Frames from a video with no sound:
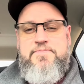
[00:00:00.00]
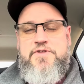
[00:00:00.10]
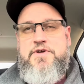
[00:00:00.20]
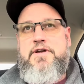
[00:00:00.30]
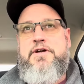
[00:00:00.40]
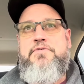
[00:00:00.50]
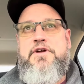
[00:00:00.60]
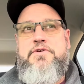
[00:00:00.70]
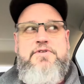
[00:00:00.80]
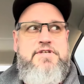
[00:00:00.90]
You can go
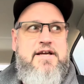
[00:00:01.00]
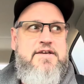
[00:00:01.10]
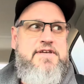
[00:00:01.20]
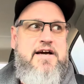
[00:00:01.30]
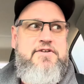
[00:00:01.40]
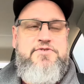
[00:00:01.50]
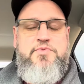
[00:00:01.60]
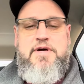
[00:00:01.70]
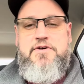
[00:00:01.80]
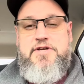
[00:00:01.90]
there and check us out as
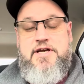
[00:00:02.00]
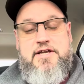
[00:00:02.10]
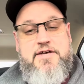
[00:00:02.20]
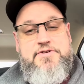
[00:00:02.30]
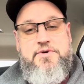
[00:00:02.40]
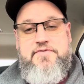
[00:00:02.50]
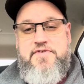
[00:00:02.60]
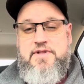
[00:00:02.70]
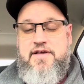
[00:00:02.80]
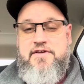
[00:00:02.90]
well. You can also, if
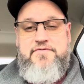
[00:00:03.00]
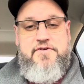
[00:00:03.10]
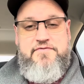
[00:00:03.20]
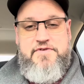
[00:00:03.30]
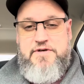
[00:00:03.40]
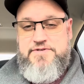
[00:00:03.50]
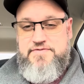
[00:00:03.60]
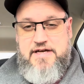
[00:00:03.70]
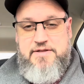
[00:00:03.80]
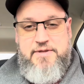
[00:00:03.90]
you feel
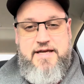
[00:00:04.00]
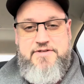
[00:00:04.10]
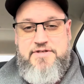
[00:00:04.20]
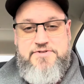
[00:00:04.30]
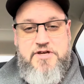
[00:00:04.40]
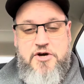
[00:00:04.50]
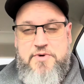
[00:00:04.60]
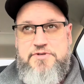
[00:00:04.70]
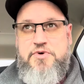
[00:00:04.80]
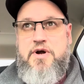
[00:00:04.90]
led to sow
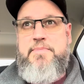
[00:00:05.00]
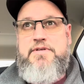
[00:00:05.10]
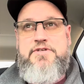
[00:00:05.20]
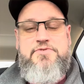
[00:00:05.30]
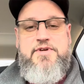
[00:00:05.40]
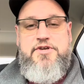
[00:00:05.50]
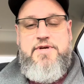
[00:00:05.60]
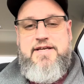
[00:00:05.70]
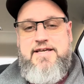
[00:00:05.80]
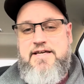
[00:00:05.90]
into our ministry, you
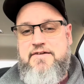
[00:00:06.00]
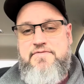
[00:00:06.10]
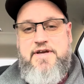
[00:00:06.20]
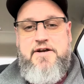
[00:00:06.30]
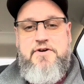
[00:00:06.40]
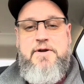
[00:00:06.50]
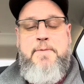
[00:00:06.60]
can give there.